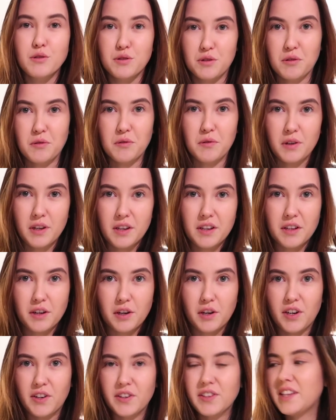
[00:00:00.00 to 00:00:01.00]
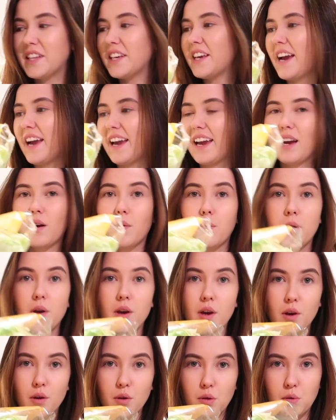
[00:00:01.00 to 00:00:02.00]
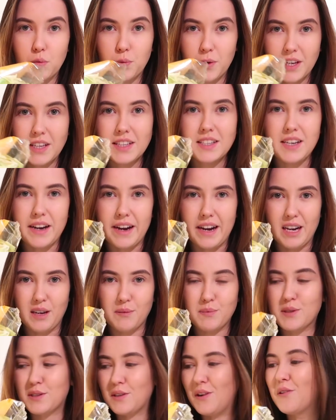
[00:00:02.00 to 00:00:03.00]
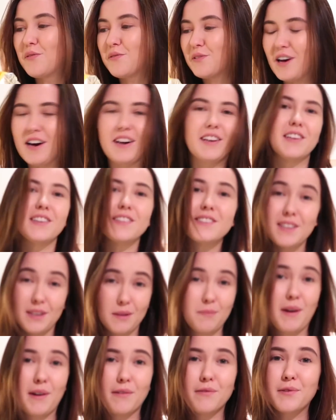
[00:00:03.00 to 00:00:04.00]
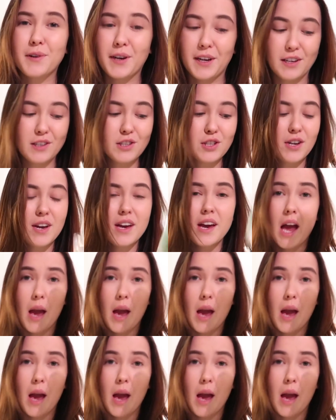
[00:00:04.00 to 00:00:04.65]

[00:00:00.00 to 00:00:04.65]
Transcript: So currently I have 3 types of lettuce in my fridge.